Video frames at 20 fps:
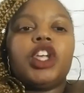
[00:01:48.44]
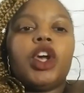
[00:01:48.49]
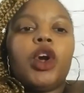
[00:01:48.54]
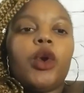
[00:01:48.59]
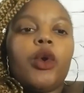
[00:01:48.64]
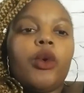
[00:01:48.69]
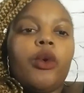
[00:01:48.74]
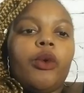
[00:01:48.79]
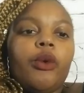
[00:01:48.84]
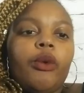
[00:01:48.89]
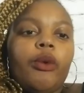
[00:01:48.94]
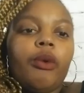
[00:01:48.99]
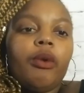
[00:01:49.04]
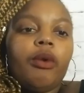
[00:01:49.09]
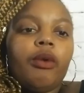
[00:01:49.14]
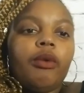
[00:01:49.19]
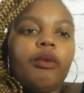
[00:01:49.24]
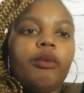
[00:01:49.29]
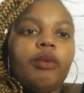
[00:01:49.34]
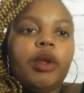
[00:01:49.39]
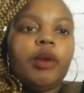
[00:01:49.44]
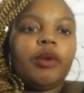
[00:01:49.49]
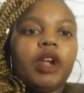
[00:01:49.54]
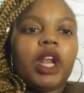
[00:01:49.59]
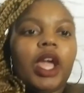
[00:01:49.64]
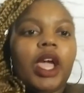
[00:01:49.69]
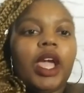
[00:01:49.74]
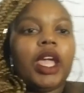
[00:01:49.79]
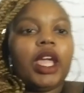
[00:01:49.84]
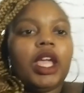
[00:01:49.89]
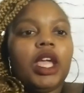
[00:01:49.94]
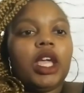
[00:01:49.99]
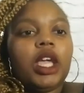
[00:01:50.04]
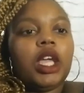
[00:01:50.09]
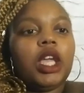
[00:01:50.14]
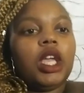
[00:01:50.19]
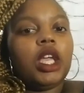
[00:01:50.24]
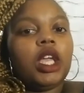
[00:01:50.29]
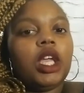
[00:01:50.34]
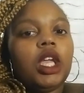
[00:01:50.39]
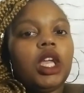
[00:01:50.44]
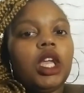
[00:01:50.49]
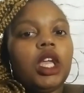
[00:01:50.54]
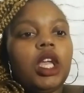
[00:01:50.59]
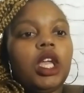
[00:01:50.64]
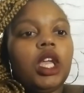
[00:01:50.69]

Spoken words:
So we were like,